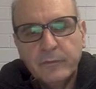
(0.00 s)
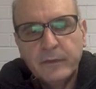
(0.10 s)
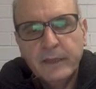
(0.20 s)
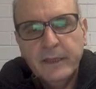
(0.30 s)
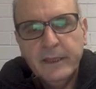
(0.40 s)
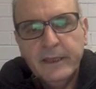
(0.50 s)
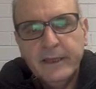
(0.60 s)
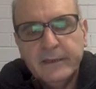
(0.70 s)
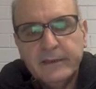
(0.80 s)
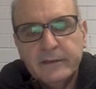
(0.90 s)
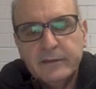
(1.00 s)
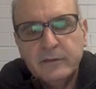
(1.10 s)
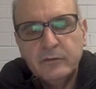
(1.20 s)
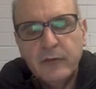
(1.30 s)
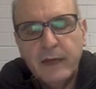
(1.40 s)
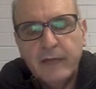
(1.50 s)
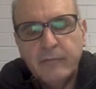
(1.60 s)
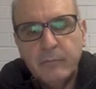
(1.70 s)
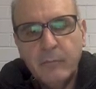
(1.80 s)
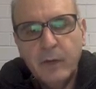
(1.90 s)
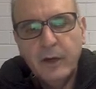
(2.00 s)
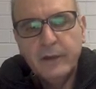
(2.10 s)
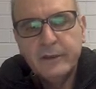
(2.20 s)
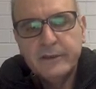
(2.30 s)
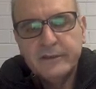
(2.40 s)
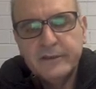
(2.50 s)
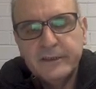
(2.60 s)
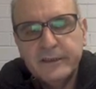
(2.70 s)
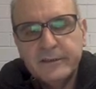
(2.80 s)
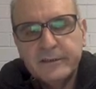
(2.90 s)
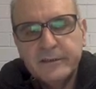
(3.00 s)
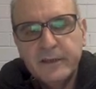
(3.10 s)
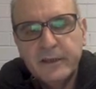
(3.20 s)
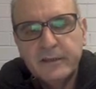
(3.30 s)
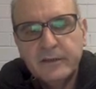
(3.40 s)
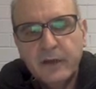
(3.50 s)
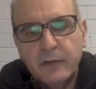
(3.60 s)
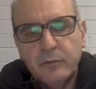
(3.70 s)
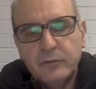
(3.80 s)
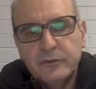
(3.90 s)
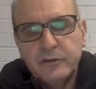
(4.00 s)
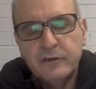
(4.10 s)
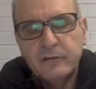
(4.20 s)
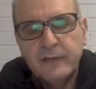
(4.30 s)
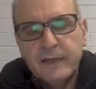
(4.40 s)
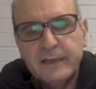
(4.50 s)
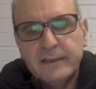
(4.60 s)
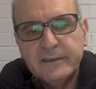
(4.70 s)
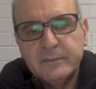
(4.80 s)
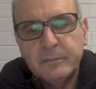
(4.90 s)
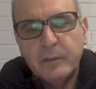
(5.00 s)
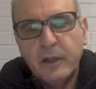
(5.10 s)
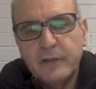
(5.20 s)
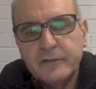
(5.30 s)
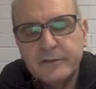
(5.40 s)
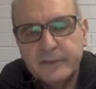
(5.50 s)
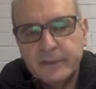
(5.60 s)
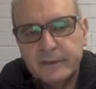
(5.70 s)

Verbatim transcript: here you have minus 6, the opposite of that is plus 6.